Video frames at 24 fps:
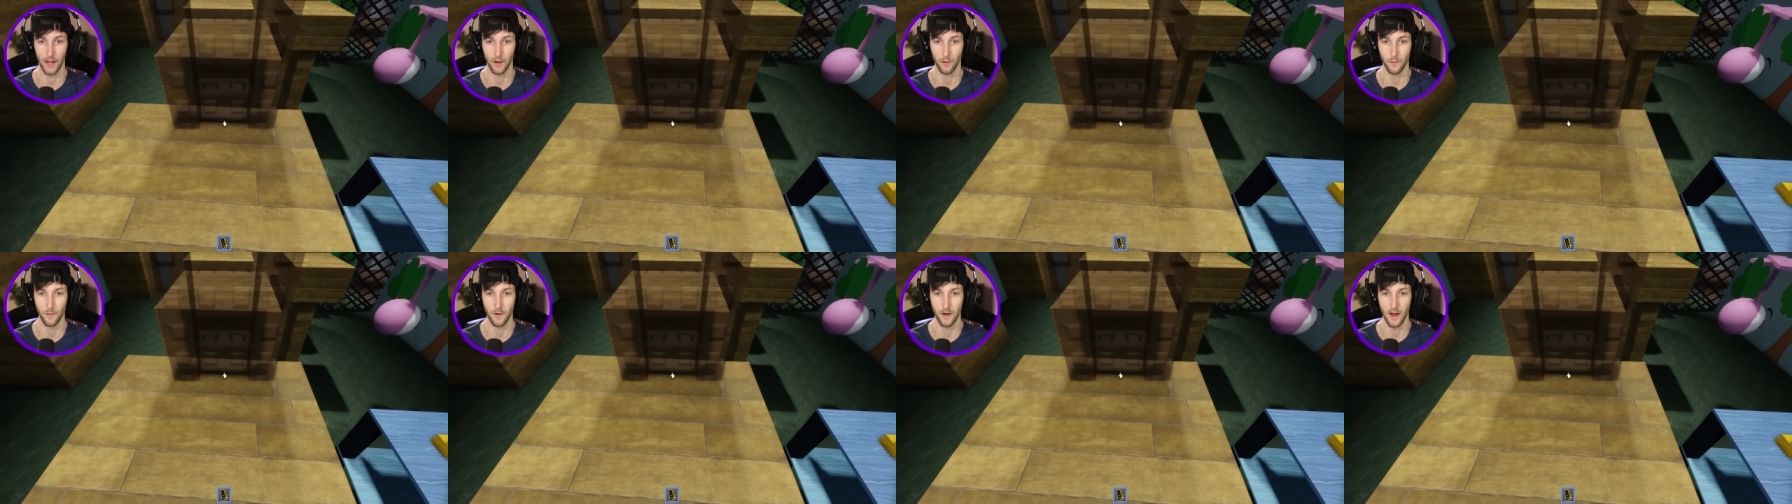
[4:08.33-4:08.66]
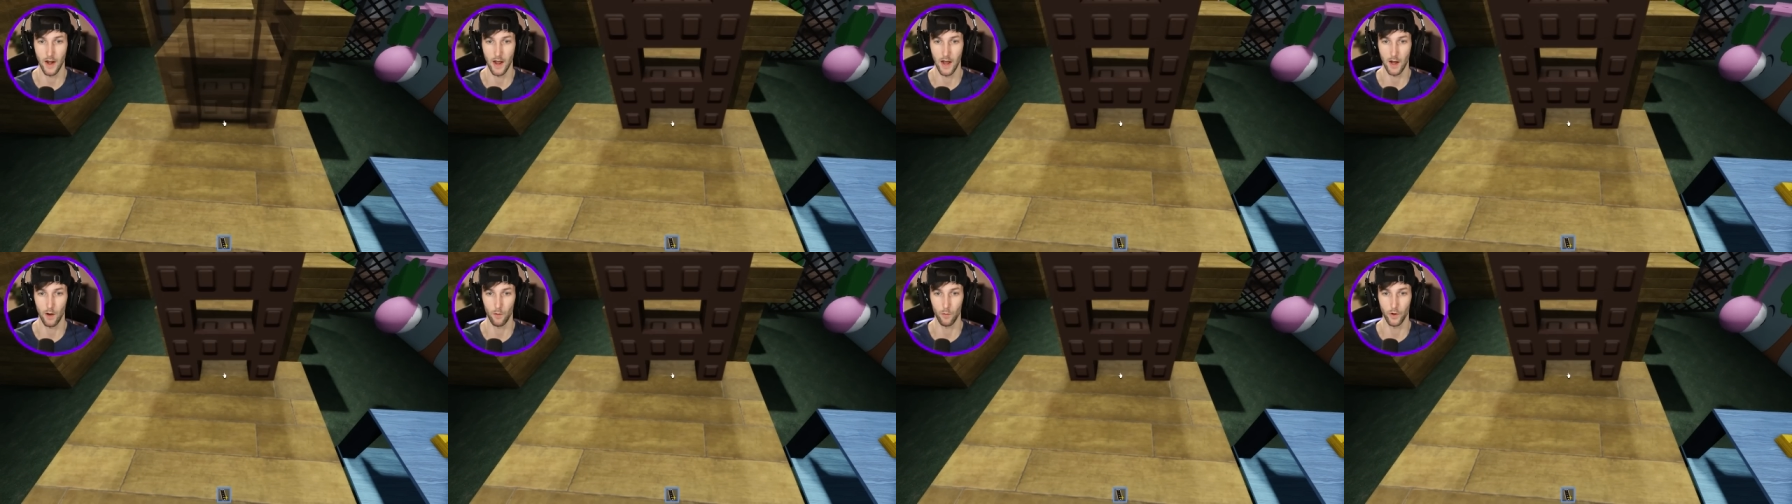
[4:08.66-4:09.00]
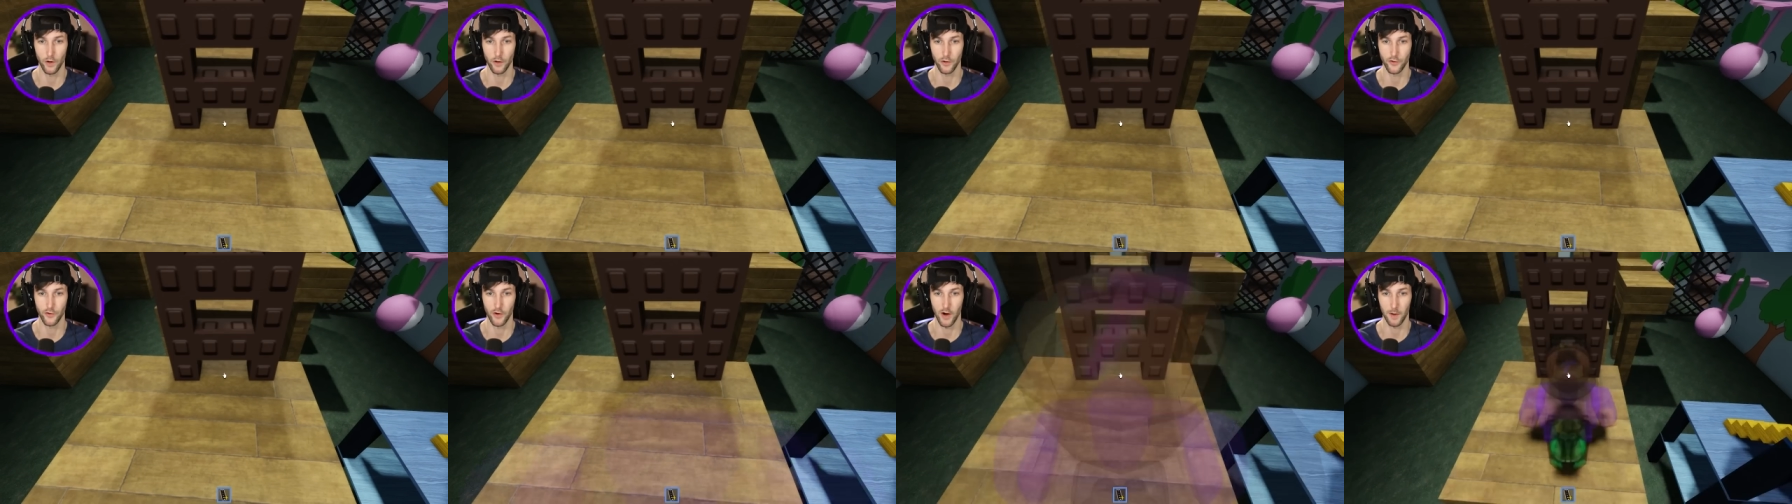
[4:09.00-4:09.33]
I do not
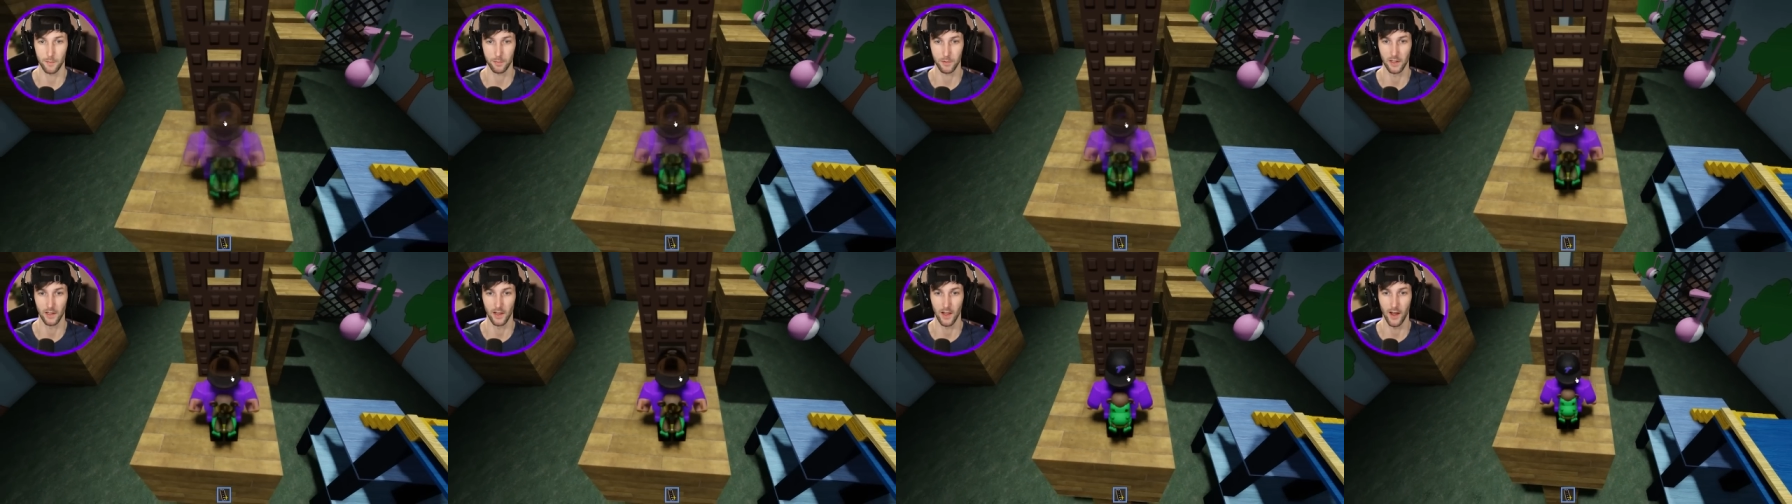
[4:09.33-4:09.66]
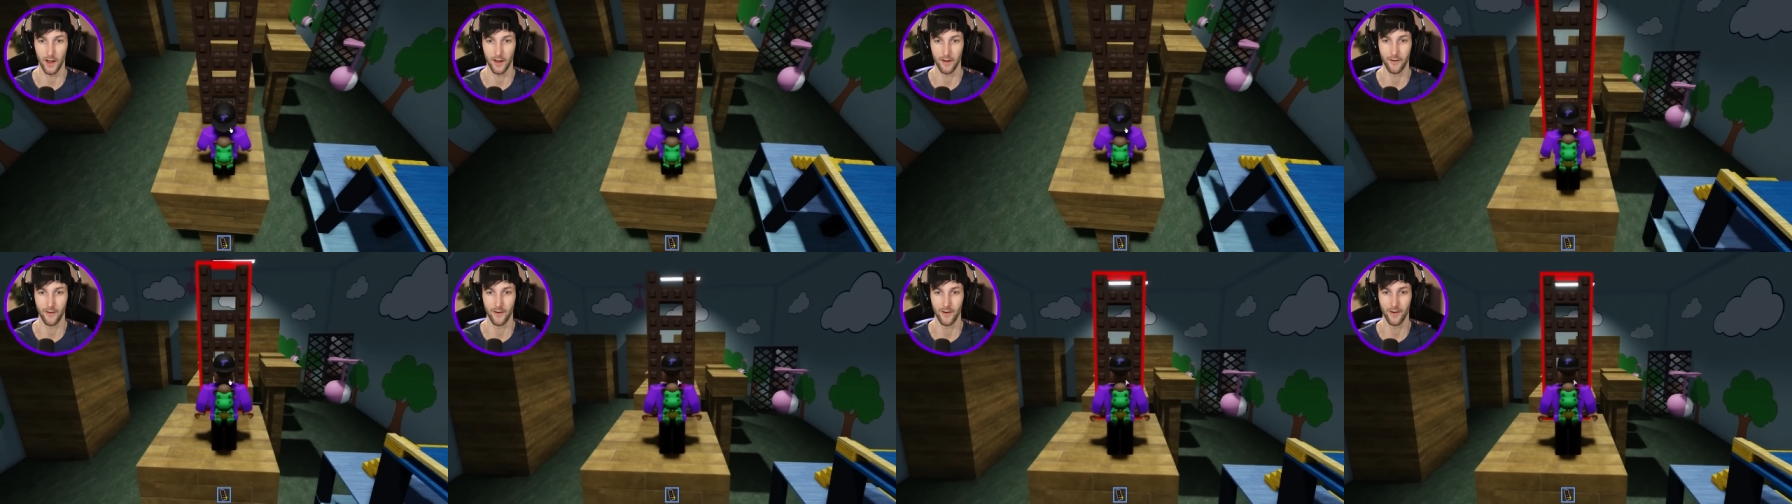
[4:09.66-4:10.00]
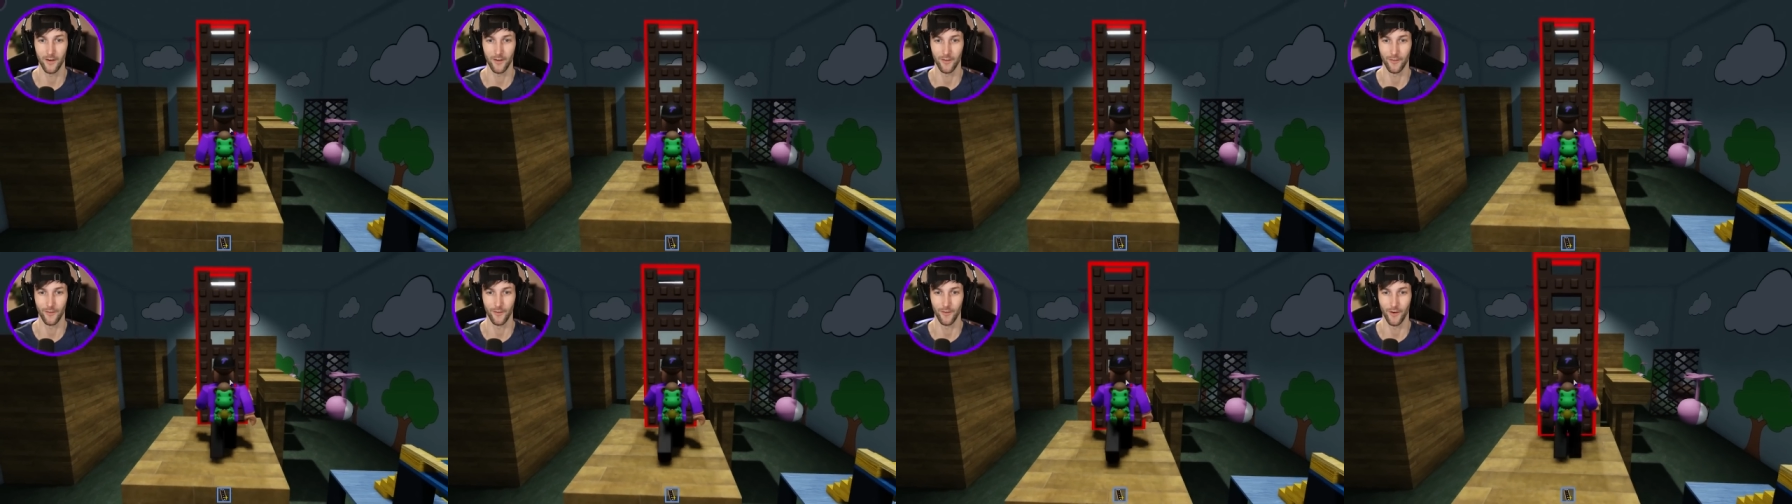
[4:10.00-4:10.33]
want to drop the
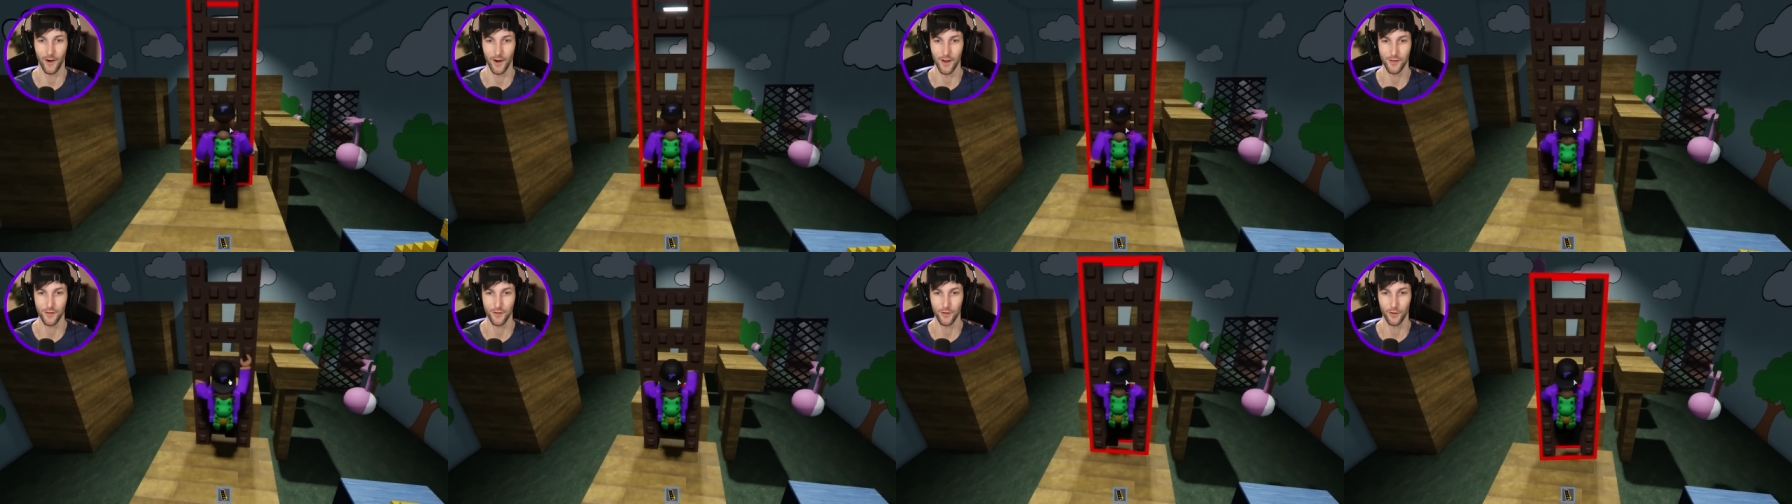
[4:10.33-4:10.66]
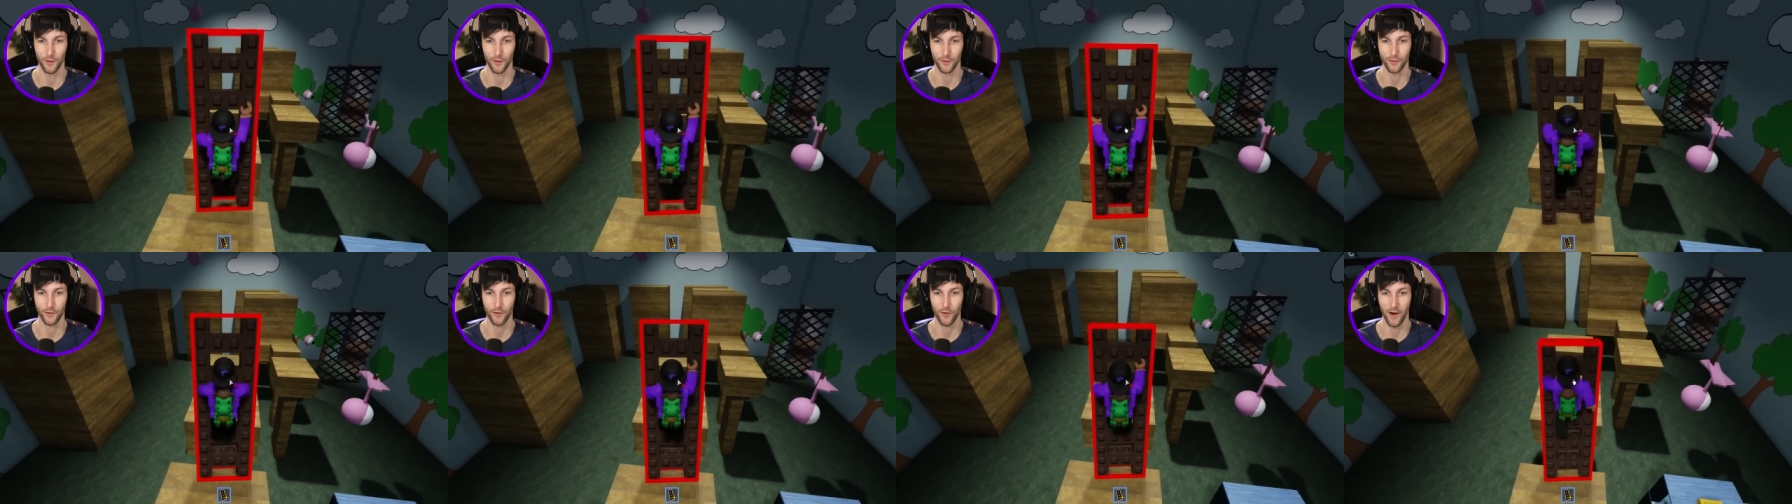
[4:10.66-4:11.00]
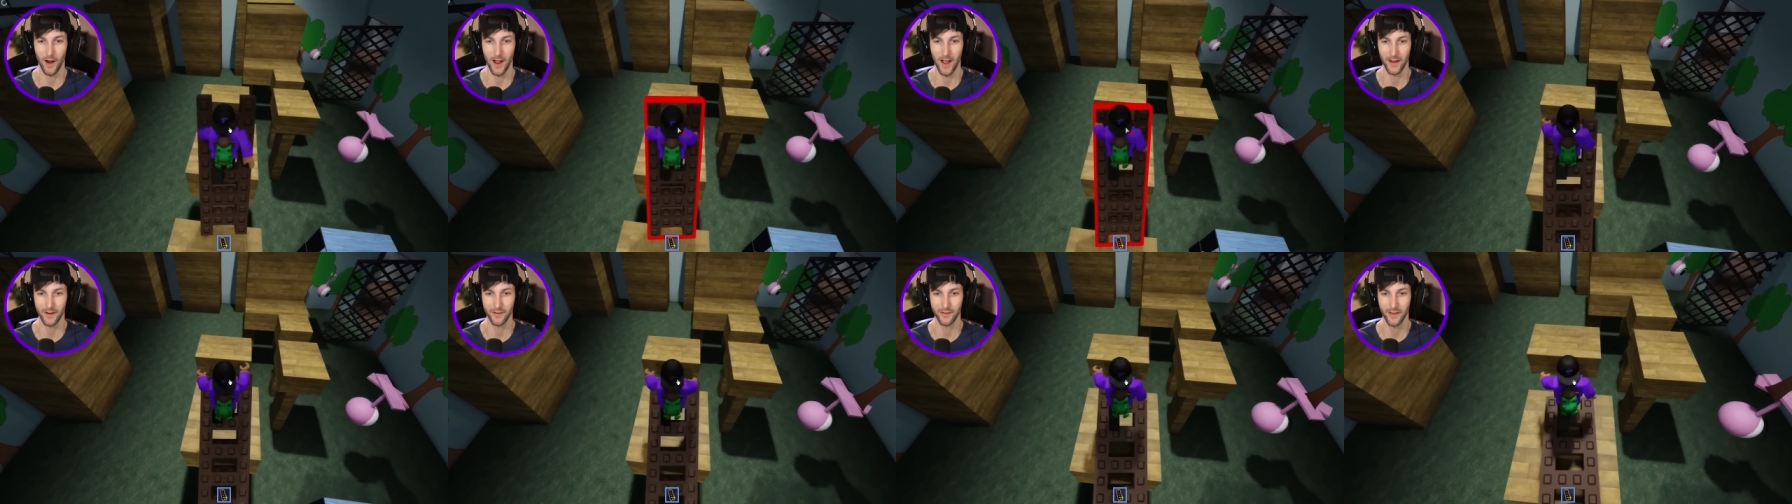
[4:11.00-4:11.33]
ladder right through those
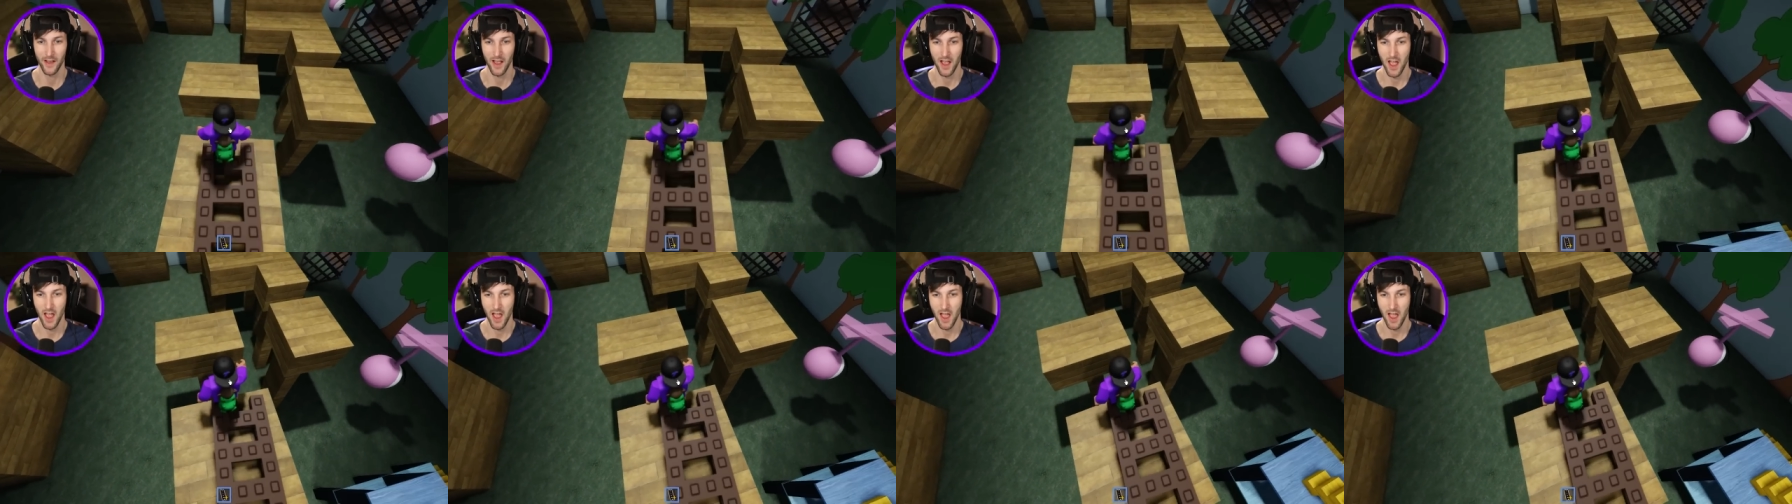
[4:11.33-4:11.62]
cracks.